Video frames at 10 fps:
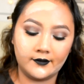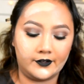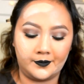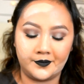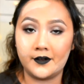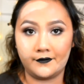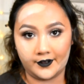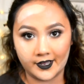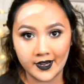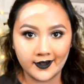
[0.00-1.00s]
from
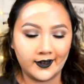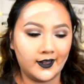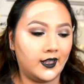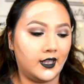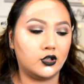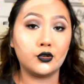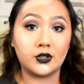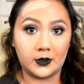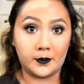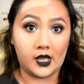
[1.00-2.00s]
Benefit in
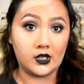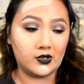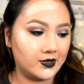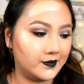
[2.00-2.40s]
Toasted Beige.